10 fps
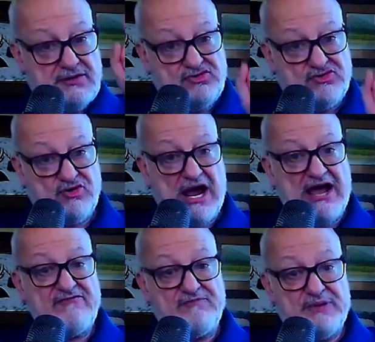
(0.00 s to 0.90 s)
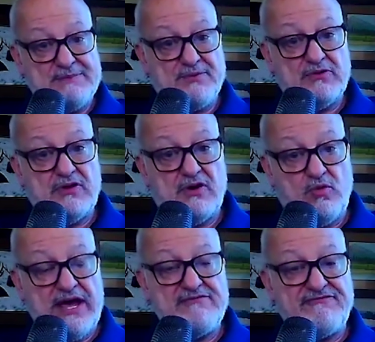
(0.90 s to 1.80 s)
drive people
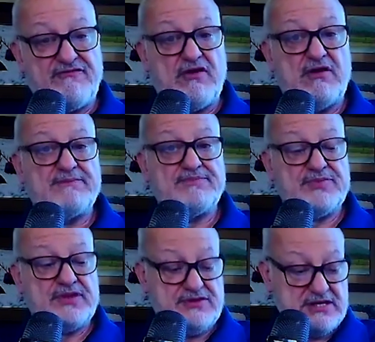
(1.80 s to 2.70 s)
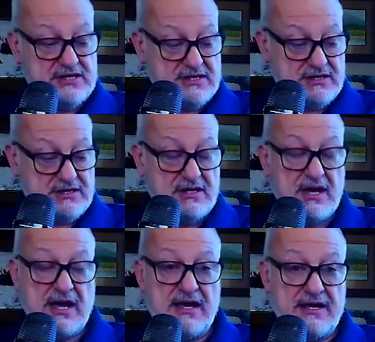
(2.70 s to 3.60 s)
away from the
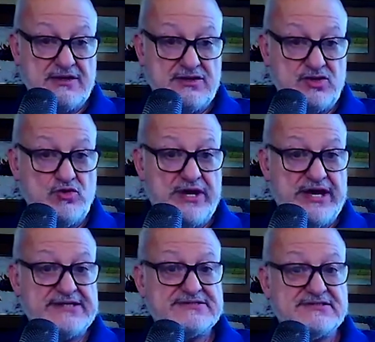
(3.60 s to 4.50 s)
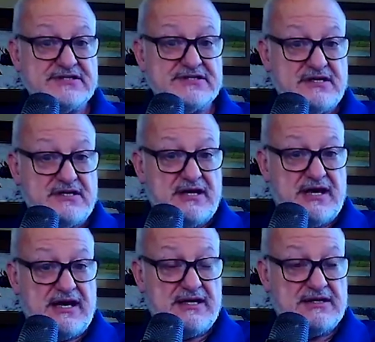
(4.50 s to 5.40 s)
U.S.
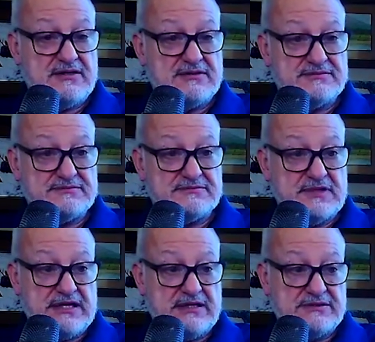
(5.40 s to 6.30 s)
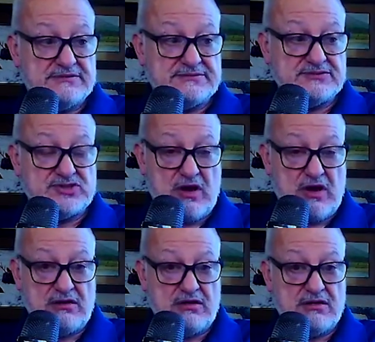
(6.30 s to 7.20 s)

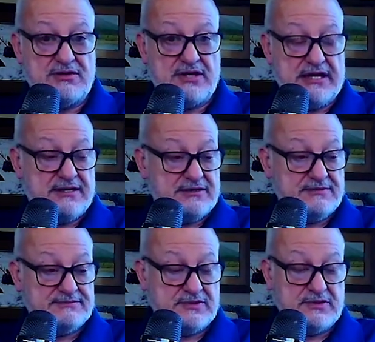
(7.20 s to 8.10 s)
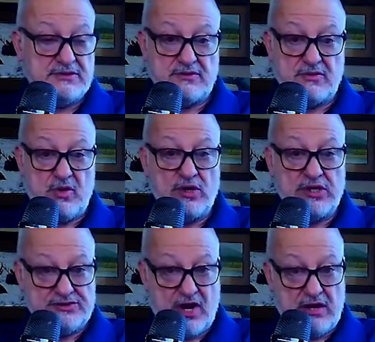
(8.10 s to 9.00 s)
Dollar,
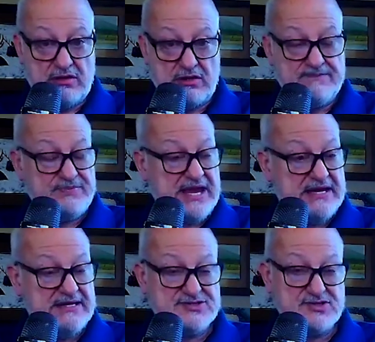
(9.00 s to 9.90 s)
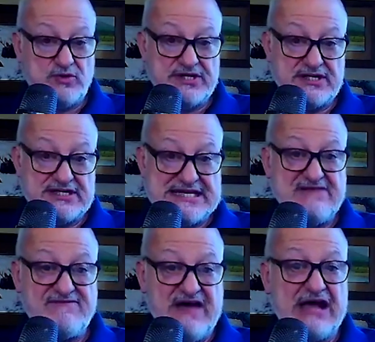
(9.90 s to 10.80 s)
oil dollar, and it's going to
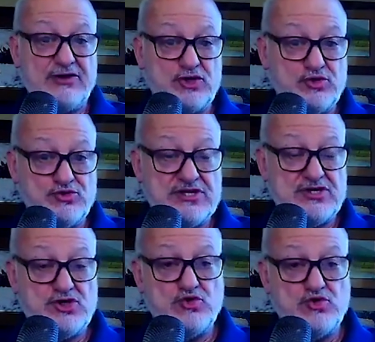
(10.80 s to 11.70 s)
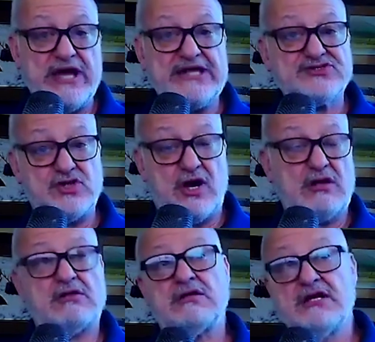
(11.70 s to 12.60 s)
devalue the U.S.
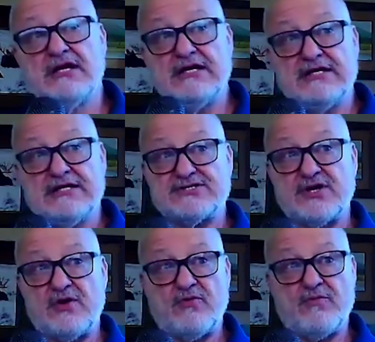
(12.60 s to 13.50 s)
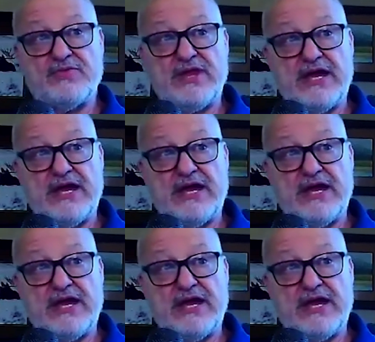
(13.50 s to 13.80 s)
dollar. So